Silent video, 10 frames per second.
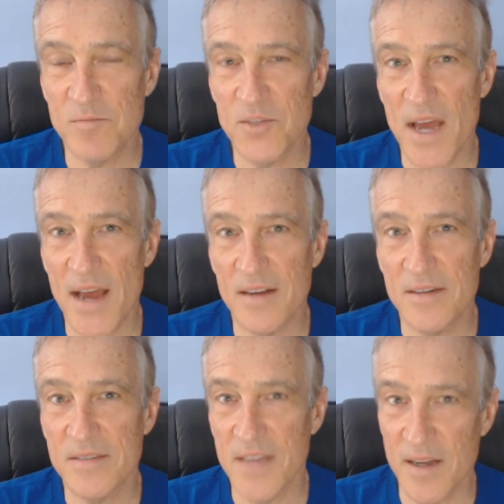Demchak.
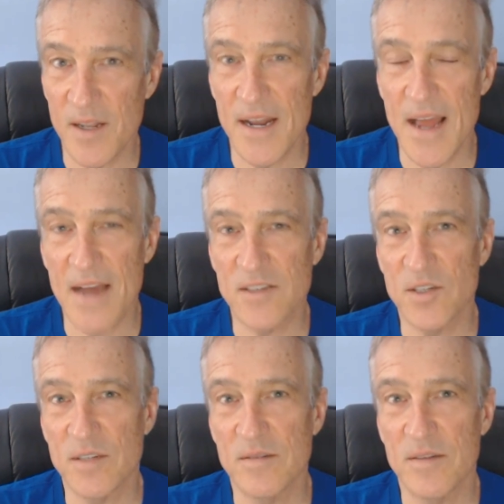Take a lot of
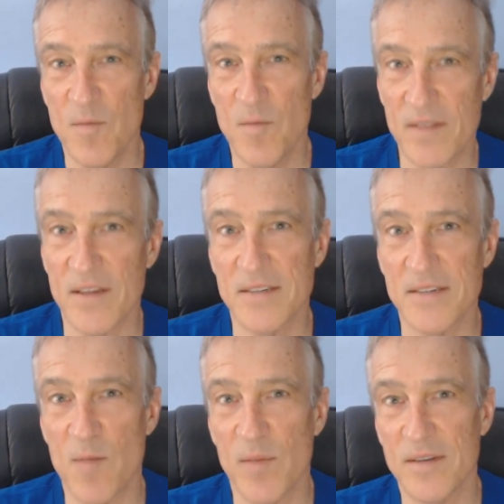action and make things
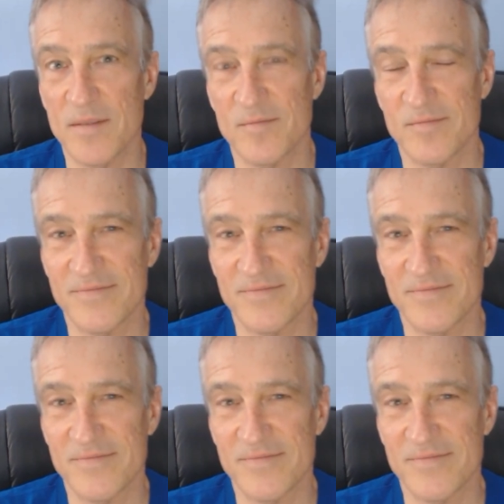happen.